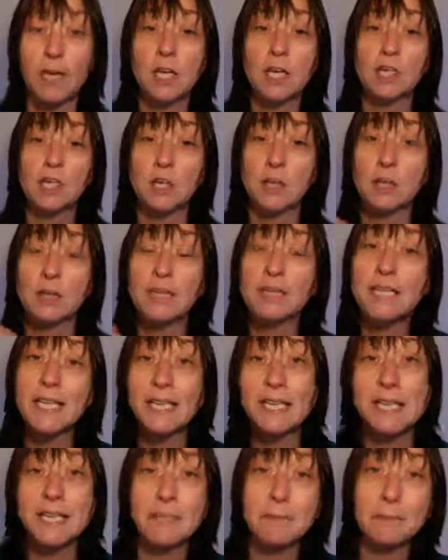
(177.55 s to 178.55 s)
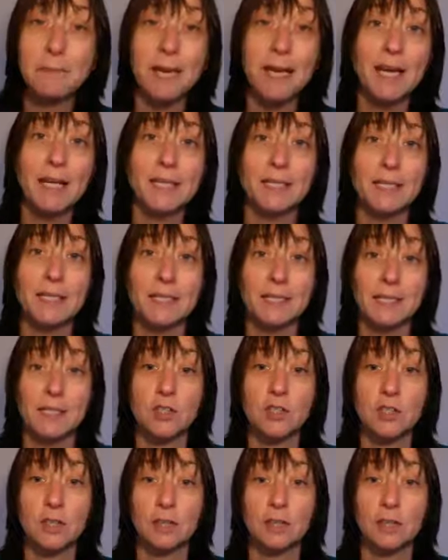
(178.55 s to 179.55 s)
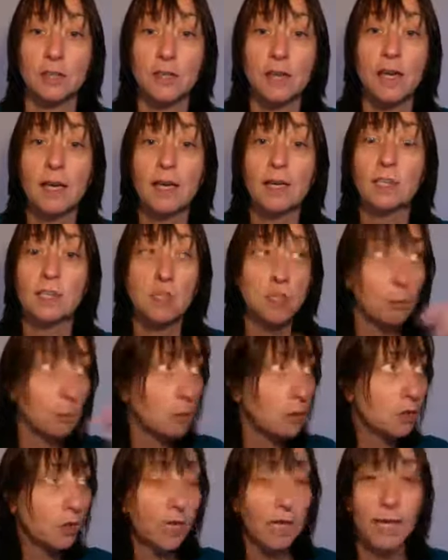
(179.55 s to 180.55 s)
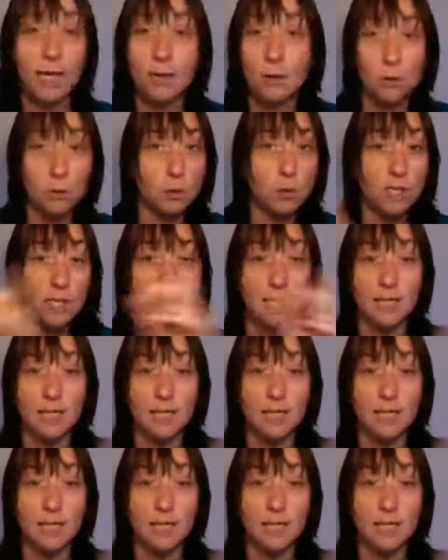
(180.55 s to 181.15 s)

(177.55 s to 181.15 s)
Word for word: So you need to make a decision and stop looking at all these